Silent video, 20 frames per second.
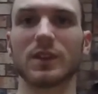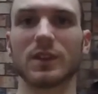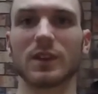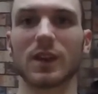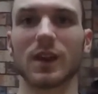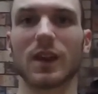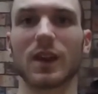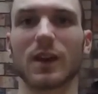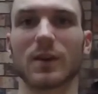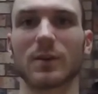
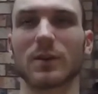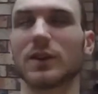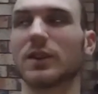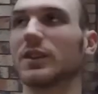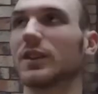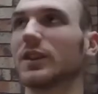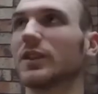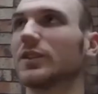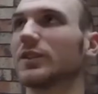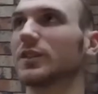yeah, I
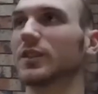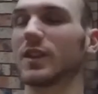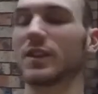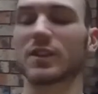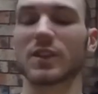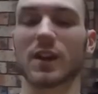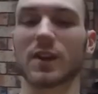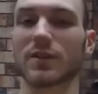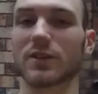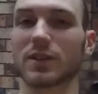mean
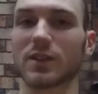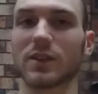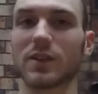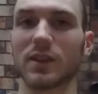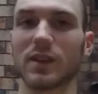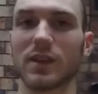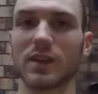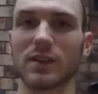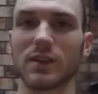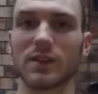there's other
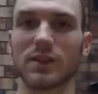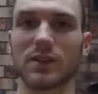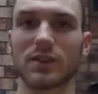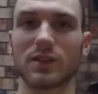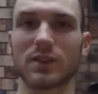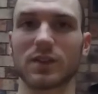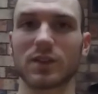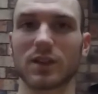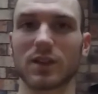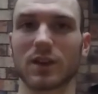
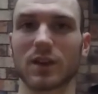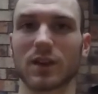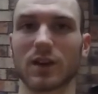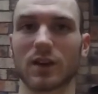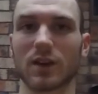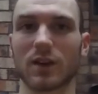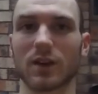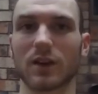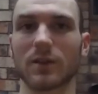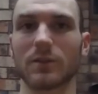things.
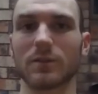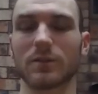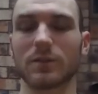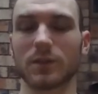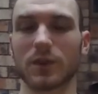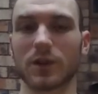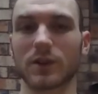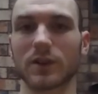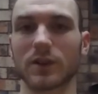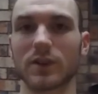
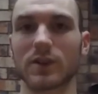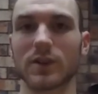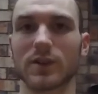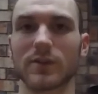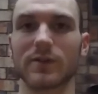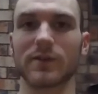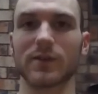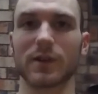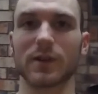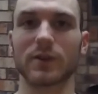I know that
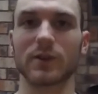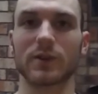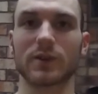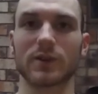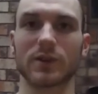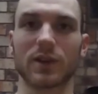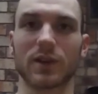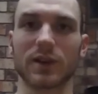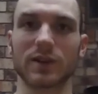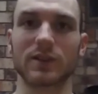
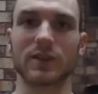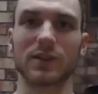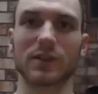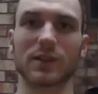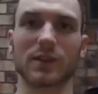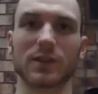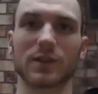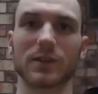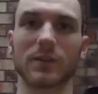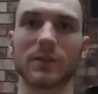folks like
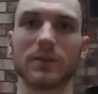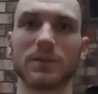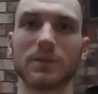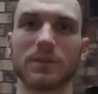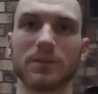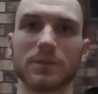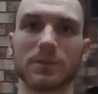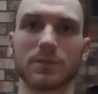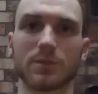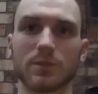to
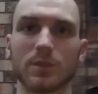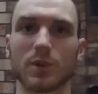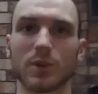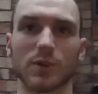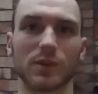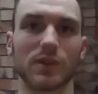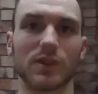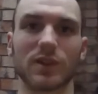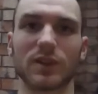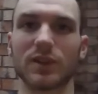
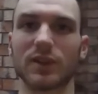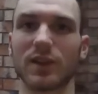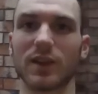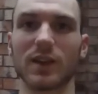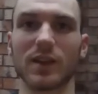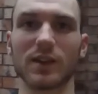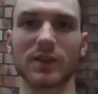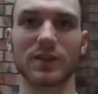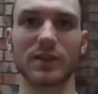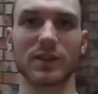put
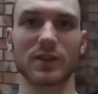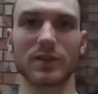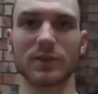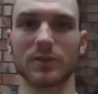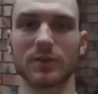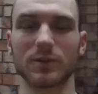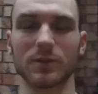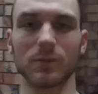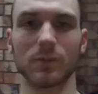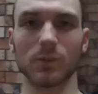sticks
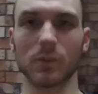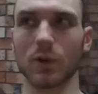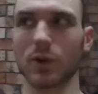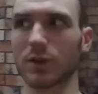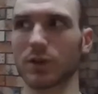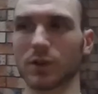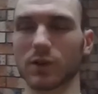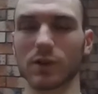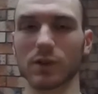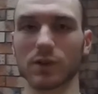and
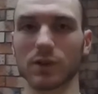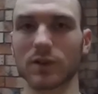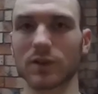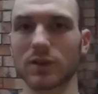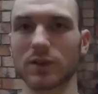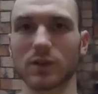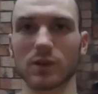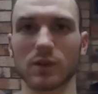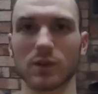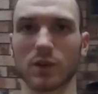whatnot
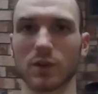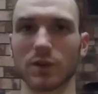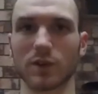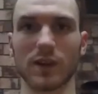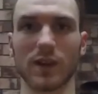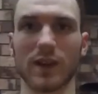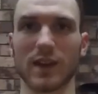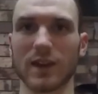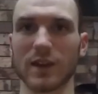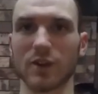on
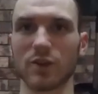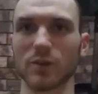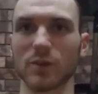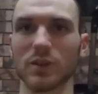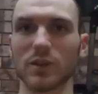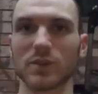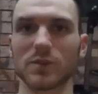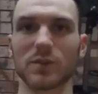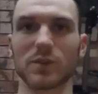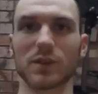their
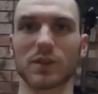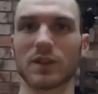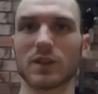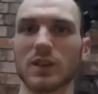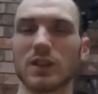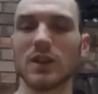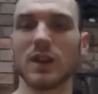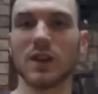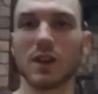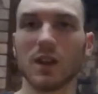helmet, but
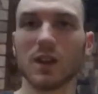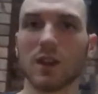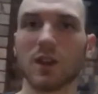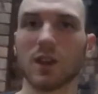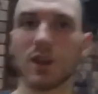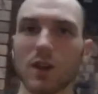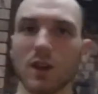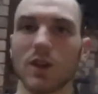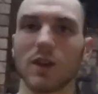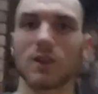
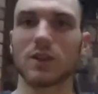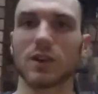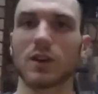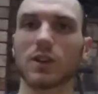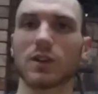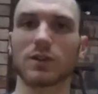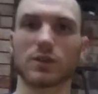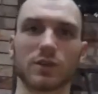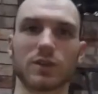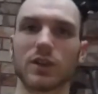you
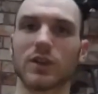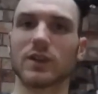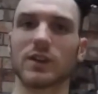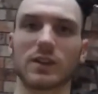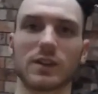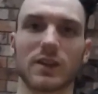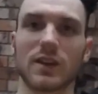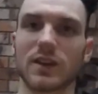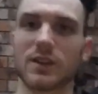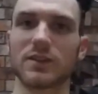don't
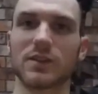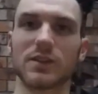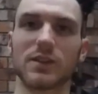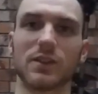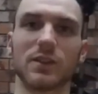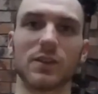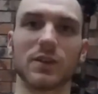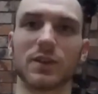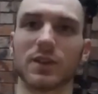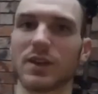really need to
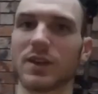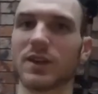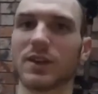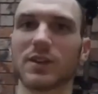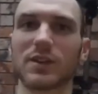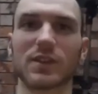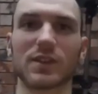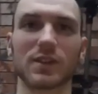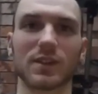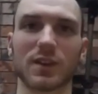do
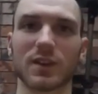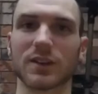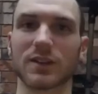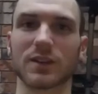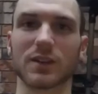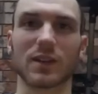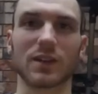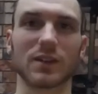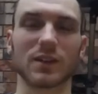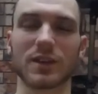this
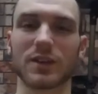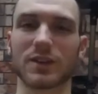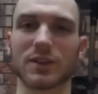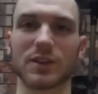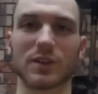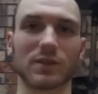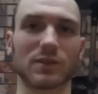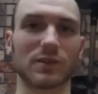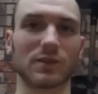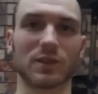
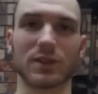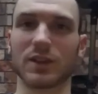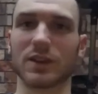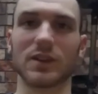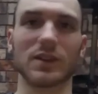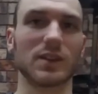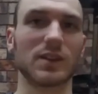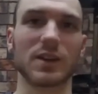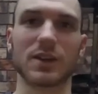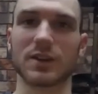unless you
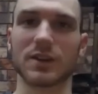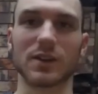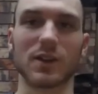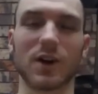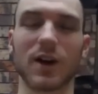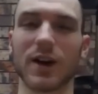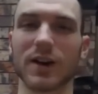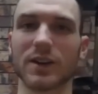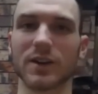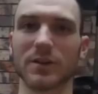really don't
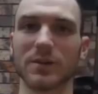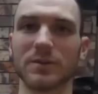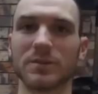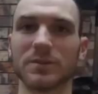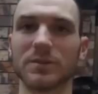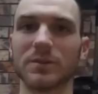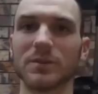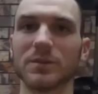like them.